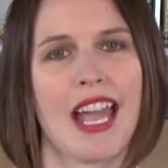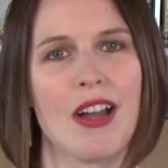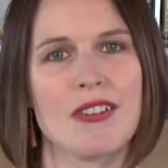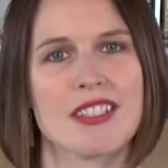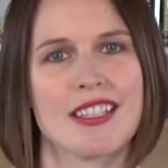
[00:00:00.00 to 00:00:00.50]

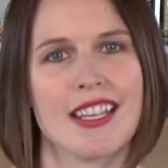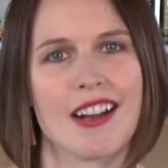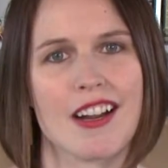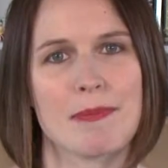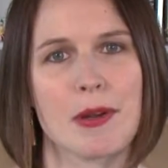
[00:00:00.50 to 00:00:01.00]
out
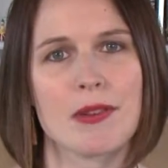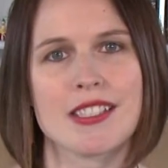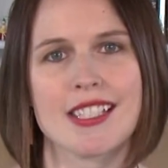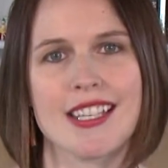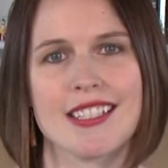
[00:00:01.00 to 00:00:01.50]
that are both
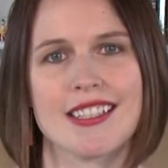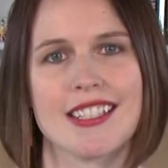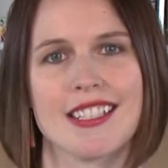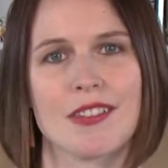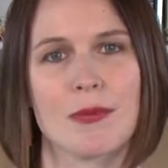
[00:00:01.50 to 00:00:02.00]
set in the